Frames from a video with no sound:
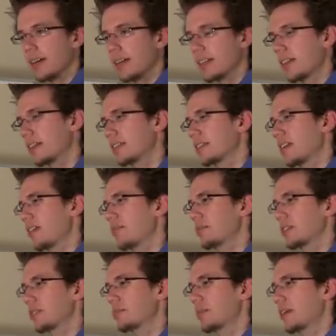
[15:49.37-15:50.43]
instead
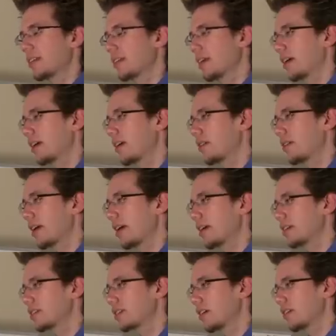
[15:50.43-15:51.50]
of just being like,
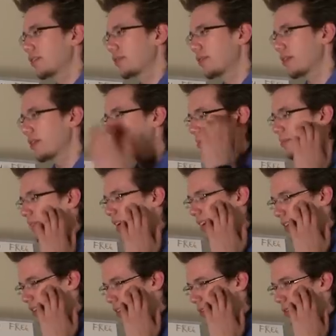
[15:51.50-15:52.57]
okay, start from
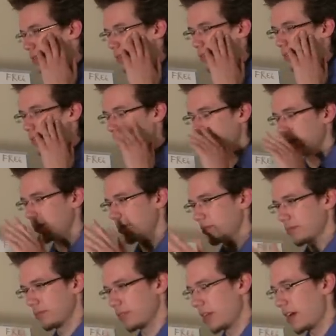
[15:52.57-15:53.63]
that note
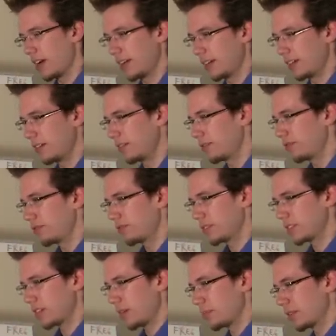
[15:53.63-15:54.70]
on line
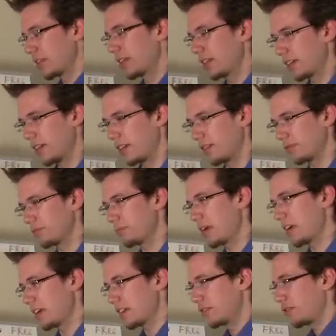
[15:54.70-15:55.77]
something of
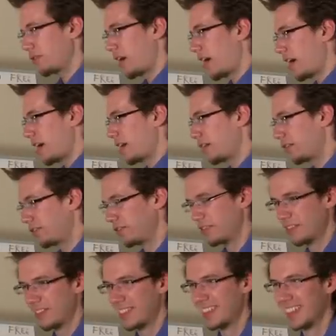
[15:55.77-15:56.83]
page 5.
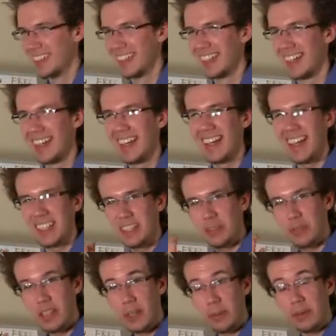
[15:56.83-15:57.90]
It's
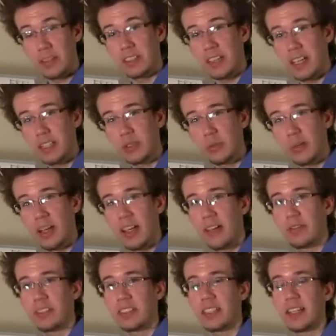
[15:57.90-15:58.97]
a really precise way
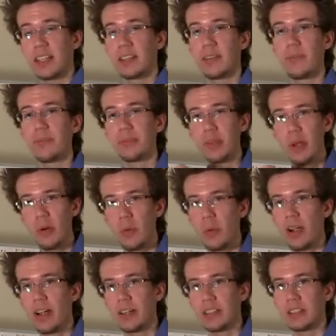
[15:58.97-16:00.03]
of saying
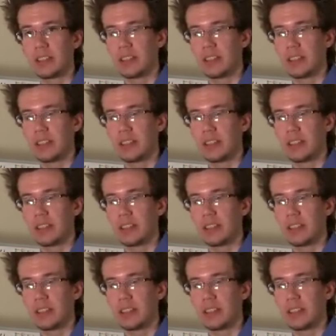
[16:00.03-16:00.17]
where to